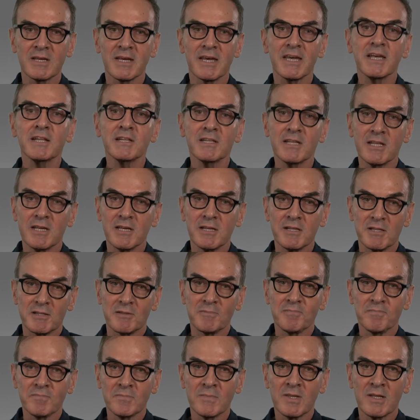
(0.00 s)
Indeed,
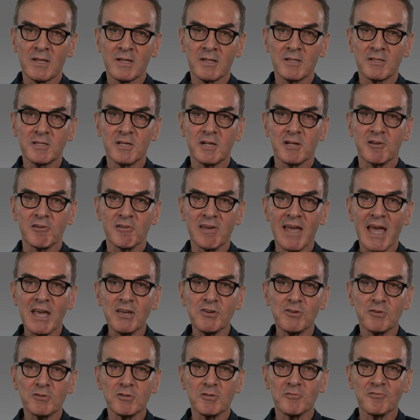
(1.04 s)
the
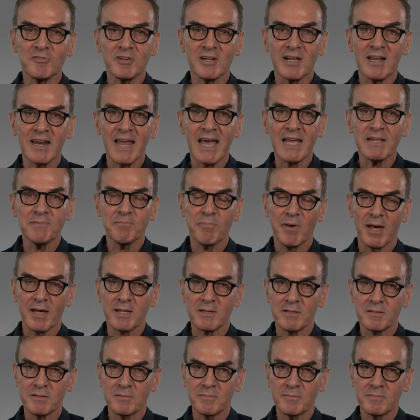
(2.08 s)
creation of the glide path